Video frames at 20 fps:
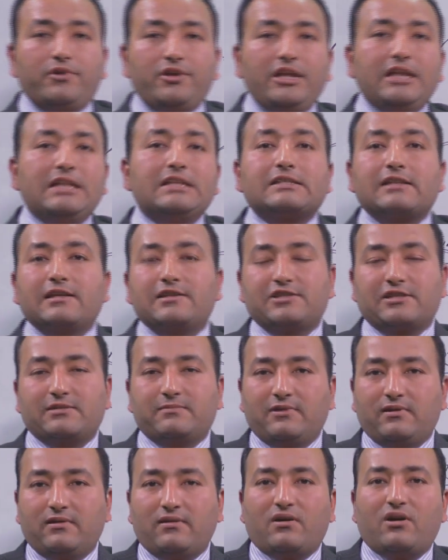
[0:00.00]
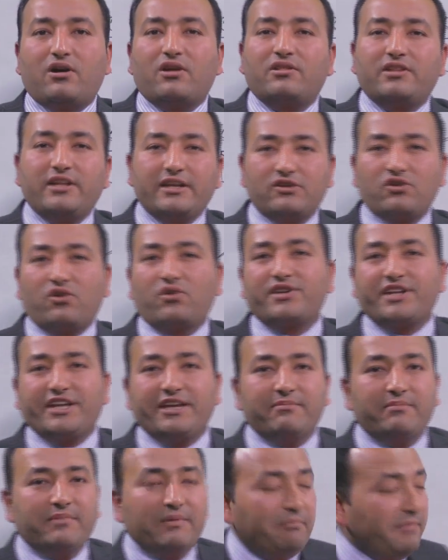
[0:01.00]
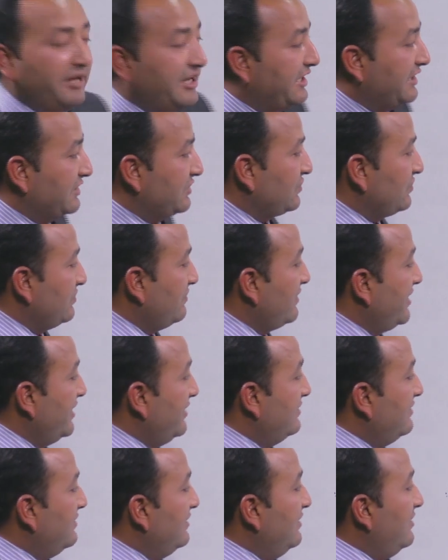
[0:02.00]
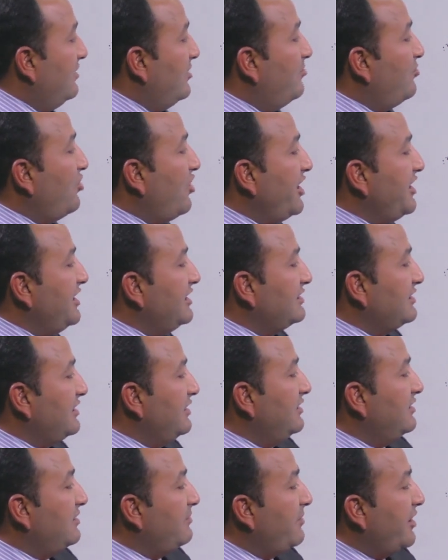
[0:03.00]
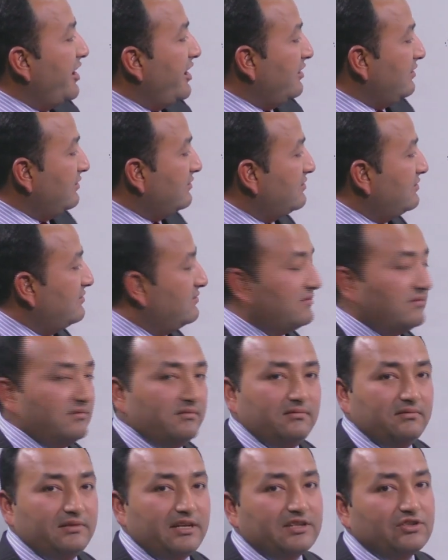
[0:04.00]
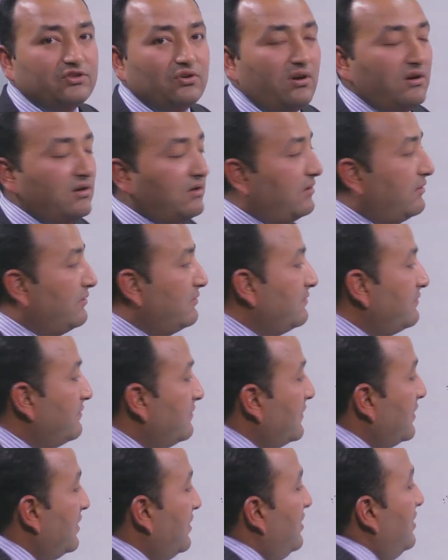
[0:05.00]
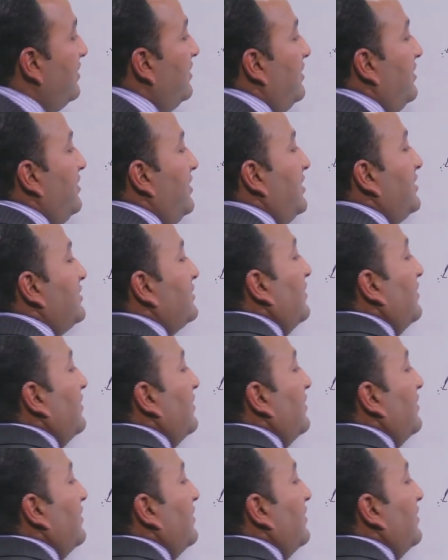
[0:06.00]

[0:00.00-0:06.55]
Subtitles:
insensible, or they don't give meanings, right? Boy is in the bed, that's wrong. It's